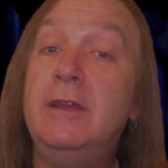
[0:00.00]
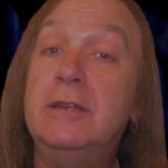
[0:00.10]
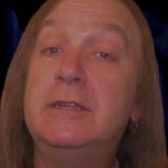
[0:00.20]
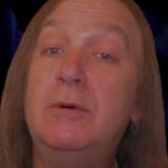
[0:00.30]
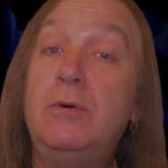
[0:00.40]

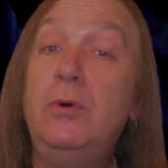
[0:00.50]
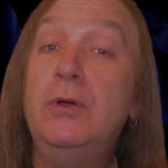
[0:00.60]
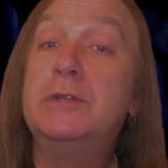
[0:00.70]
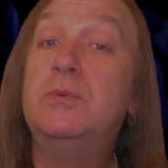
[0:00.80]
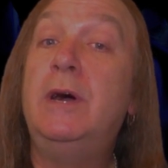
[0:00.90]
So it
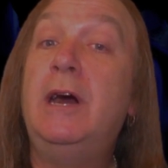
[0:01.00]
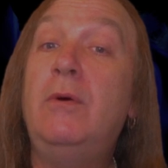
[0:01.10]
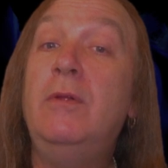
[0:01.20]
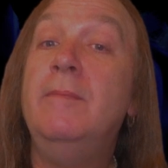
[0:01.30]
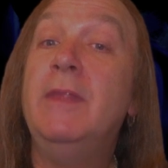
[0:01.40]
works
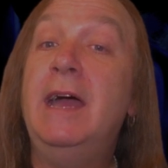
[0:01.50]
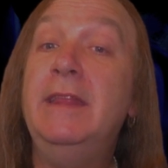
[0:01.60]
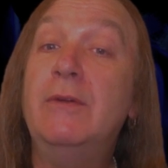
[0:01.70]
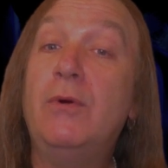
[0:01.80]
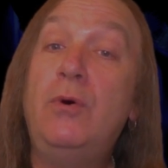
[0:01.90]
well,
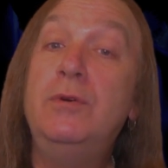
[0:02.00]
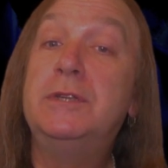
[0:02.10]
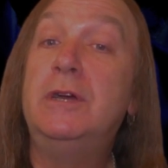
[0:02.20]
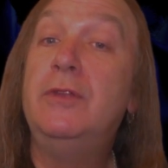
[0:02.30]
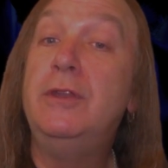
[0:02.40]
and they're
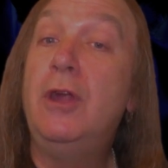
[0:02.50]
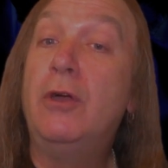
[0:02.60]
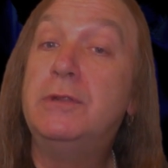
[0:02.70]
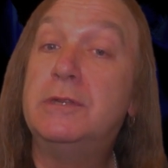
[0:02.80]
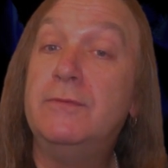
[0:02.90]
also the
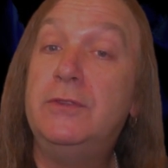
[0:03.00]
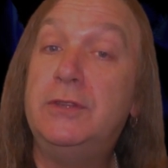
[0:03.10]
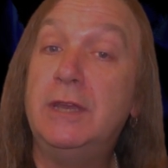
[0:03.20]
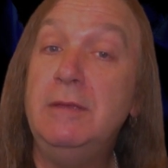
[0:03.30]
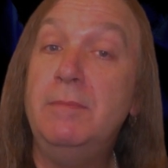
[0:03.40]
notes of
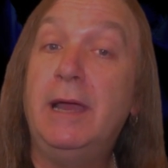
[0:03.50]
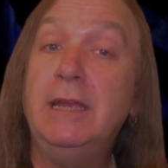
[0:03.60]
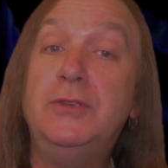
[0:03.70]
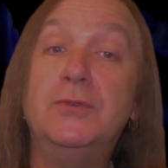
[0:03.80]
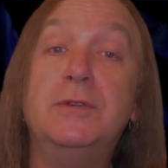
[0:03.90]
D
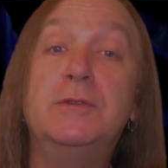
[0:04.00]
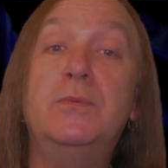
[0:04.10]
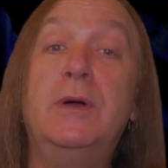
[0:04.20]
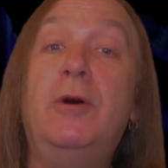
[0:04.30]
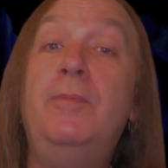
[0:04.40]
major
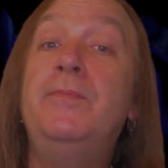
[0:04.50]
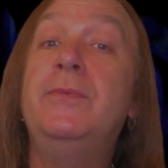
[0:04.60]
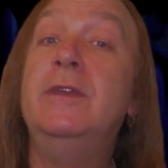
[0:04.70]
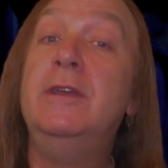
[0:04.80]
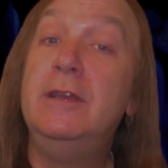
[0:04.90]
as well.
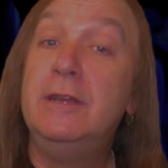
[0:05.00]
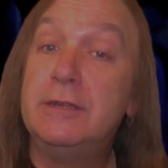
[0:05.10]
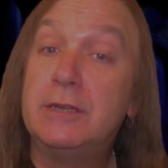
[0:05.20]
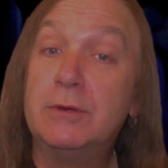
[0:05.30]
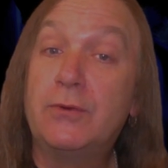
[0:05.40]

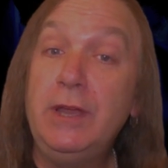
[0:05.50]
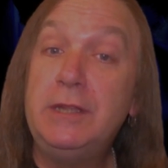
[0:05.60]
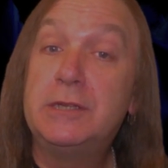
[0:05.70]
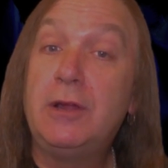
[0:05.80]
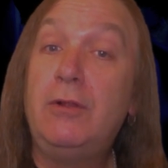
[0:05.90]
So a
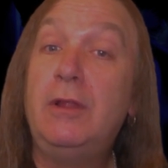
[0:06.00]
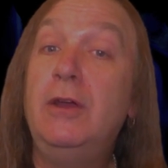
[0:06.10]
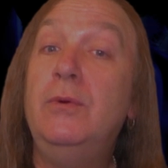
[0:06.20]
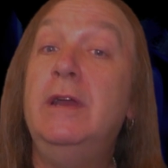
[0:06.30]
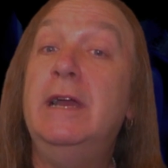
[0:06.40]
great
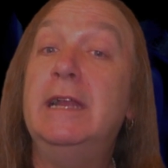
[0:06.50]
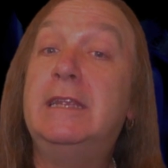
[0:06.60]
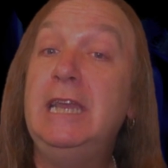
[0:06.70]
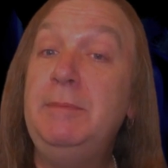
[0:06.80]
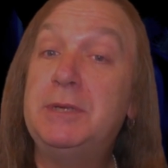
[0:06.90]
solo,
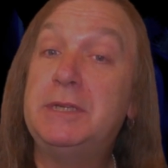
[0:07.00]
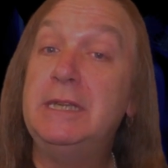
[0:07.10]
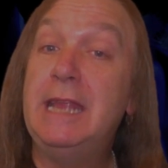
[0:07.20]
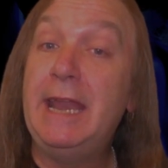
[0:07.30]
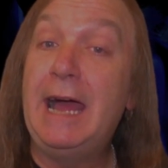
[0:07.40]
it keeps us
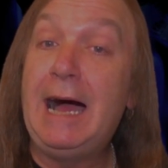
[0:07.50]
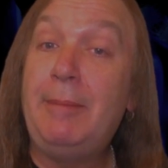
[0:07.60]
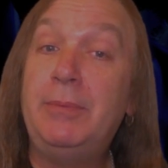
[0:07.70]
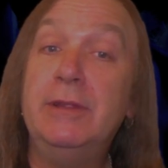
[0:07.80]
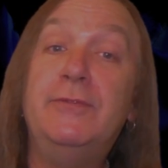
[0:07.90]
in that
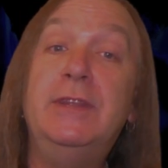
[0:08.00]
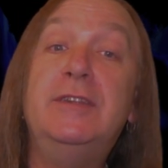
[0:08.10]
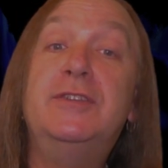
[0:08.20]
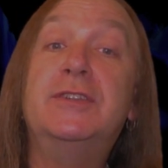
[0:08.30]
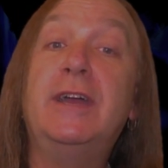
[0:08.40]

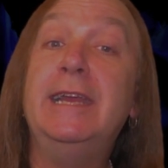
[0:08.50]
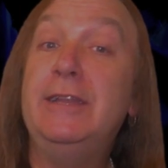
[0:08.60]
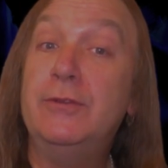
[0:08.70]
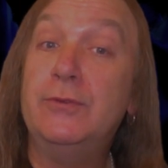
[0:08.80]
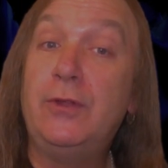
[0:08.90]
uplifting
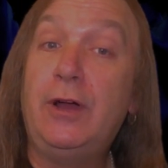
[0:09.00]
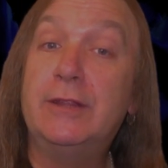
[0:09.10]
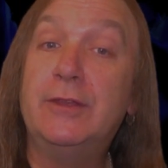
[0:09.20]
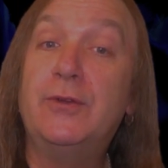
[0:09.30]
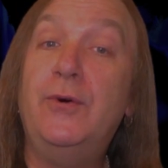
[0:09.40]
state
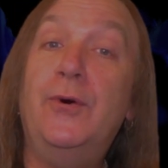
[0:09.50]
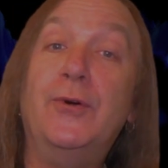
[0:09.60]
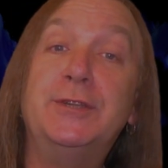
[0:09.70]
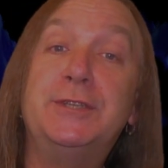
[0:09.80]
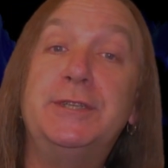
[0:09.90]
like the
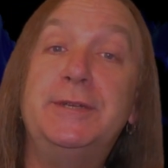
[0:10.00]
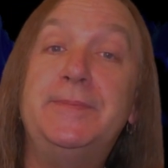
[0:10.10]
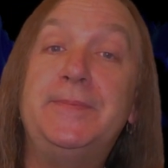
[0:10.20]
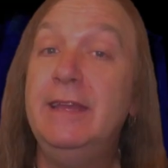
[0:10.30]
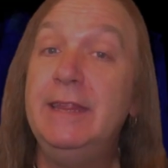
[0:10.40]
chorus.
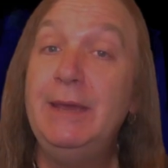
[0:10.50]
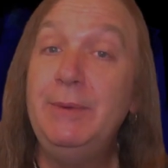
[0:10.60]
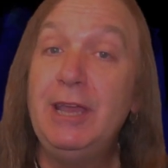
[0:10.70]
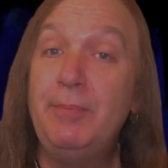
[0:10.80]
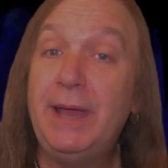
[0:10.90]
Then
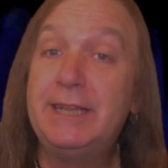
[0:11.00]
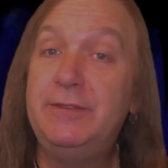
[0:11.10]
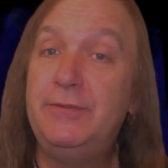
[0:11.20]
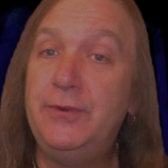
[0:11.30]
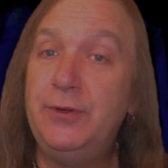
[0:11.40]
we go back
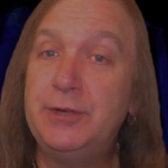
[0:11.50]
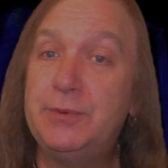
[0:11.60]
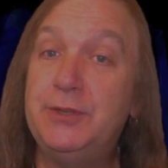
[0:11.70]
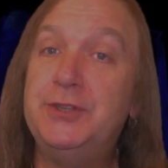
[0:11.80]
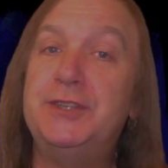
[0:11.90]
to the
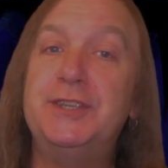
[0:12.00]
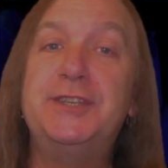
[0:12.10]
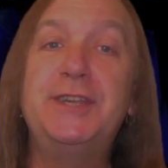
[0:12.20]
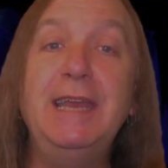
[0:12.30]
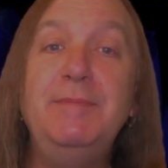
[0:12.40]
verse, which is the
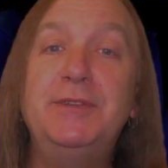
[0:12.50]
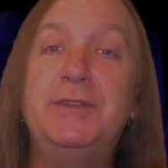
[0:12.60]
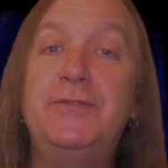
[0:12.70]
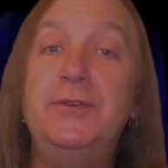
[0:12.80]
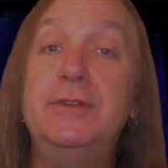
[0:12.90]
same as
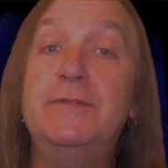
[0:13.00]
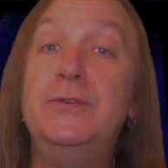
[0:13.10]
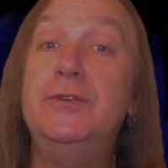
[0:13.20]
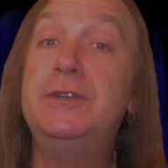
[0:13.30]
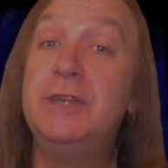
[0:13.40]
the first
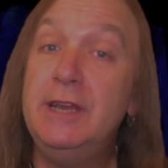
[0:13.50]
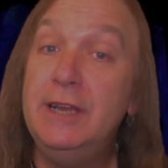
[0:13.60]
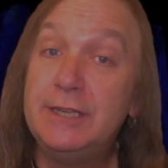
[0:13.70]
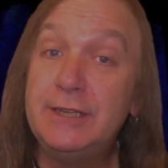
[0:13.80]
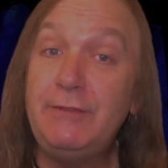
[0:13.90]
verse.
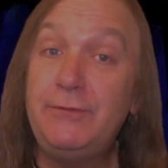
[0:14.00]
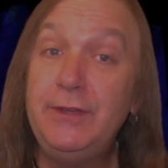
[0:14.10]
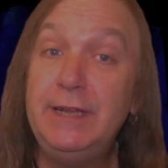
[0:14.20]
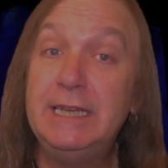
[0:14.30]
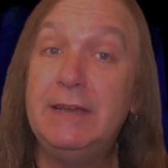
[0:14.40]
So that
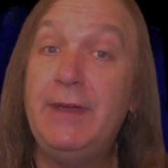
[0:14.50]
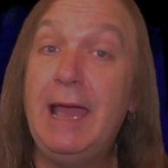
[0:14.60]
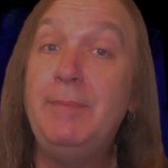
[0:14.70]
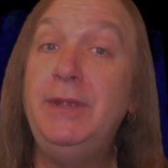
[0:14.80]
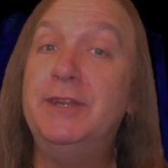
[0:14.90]
feeling of
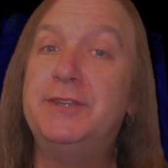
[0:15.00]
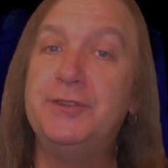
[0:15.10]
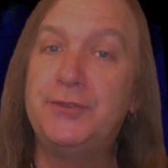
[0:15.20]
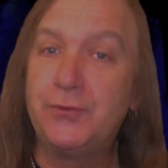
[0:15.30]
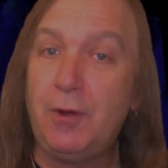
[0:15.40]
happiness
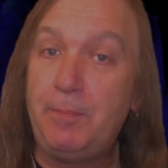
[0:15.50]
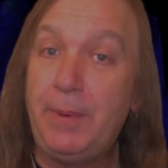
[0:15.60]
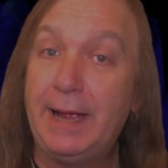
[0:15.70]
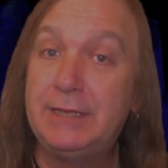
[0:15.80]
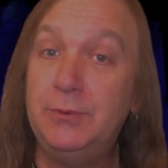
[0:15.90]
has dropped
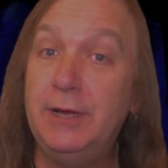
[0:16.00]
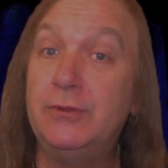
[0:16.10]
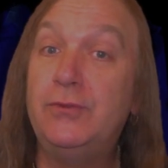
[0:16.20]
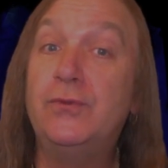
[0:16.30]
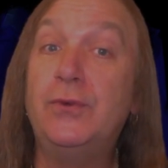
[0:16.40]
back to
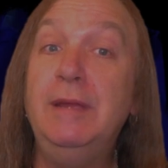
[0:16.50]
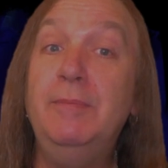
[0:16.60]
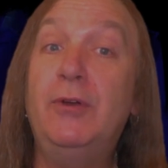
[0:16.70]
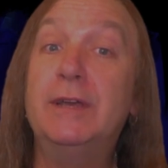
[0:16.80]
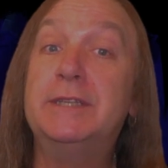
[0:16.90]
our
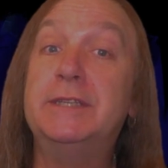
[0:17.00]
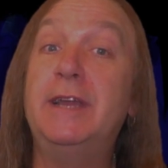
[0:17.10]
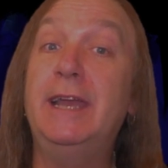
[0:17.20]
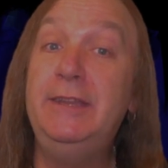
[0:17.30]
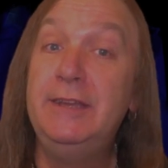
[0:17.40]
dreamlike
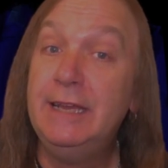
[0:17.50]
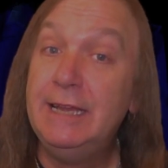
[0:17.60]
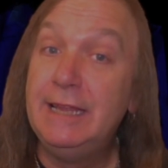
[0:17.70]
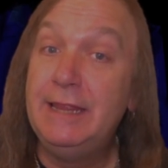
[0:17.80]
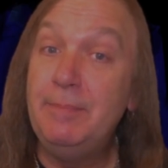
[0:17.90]
state.
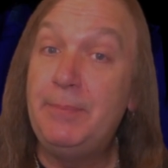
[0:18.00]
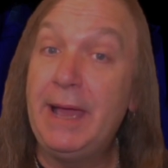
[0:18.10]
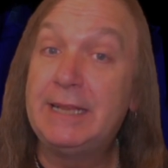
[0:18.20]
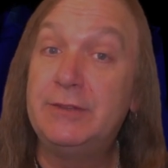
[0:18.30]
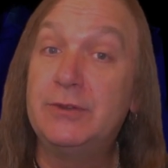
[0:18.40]
Then
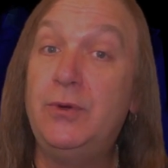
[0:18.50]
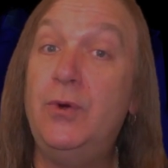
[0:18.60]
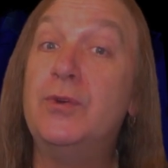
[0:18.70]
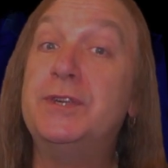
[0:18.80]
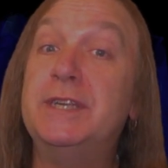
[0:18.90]
back to the
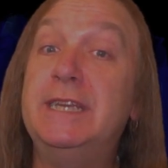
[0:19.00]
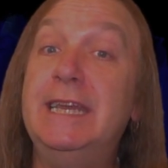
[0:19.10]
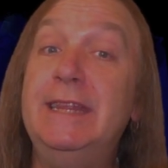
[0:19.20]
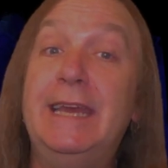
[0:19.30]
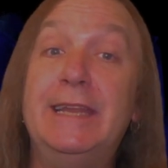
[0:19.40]
chorus
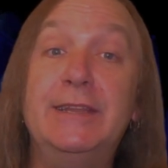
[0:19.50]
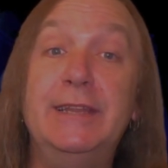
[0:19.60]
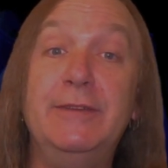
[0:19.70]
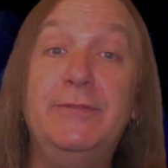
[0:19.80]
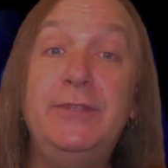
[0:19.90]
again, that
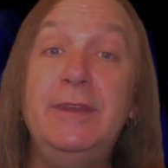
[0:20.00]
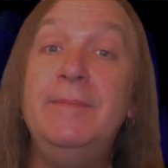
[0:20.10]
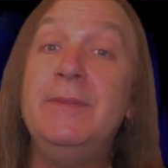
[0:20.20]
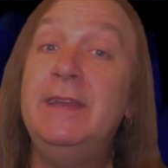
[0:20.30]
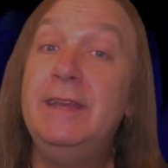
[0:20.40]
lift.
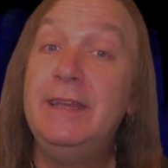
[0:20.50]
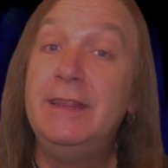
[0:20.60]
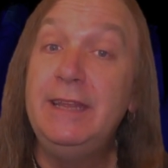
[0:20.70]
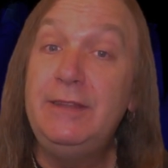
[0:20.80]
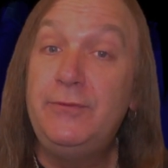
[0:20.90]

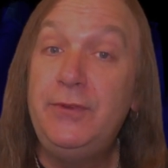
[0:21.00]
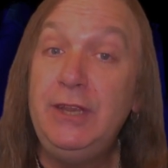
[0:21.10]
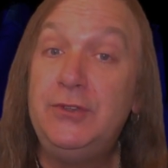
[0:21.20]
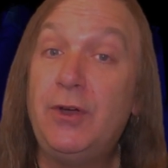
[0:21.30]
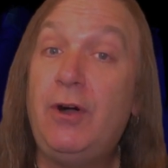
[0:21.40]
Then to
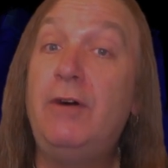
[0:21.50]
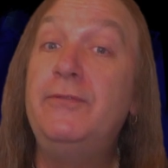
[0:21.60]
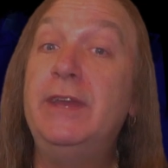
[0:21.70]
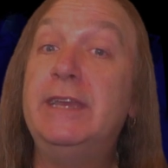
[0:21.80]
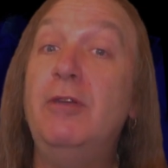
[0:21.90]
finish
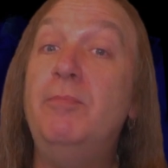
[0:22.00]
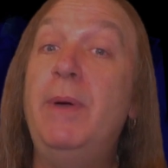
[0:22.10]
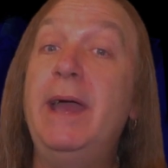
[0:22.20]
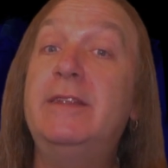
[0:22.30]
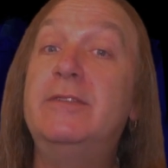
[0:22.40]
off, they go
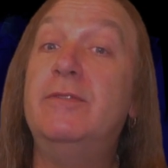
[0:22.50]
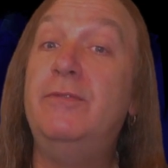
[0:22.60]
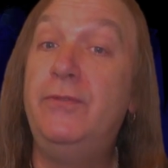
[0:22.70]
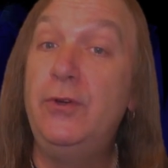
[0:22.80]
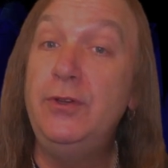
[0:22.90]
back to the
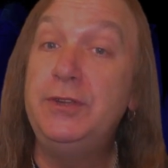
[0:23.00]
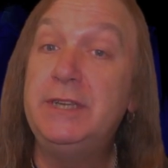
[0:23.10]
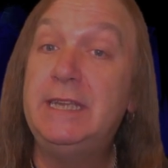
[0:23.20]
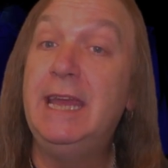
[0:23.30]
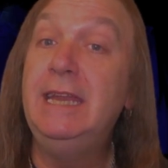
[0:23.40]
verse
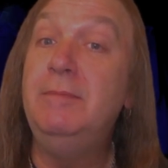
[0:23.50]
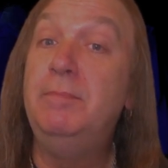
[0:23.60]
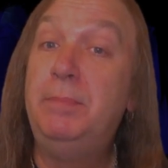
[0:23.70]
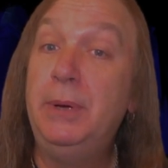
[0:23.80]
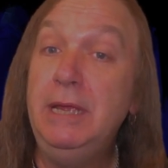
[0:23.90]
again
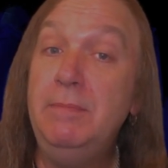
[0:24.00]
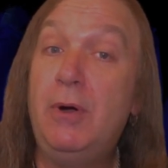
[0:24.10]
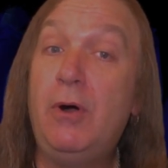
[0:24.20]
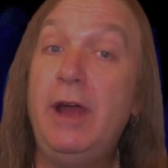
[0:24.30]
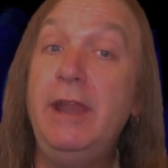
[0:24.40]
in B
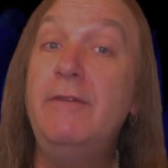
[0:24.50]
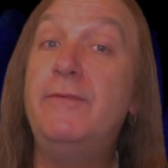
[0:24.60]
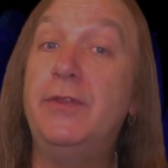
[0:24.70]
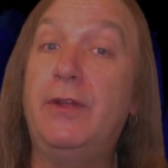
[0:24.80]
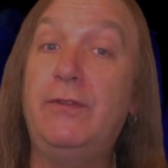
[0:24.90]
minor
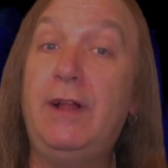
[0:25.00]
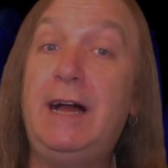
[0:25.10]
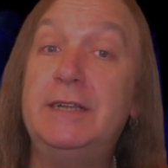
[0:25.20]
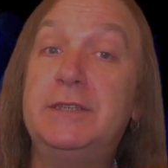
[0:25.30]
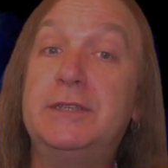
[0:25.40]
for the
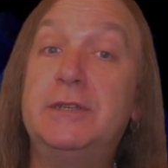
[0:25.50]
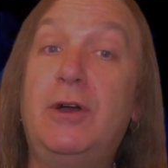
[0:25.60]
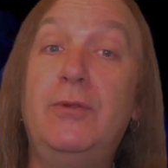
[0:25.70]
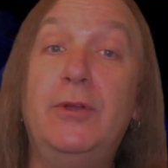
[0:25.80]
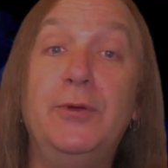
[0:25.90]
last
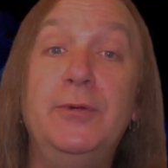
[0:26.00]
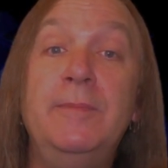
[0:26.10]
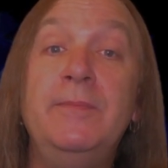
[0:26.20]
solo.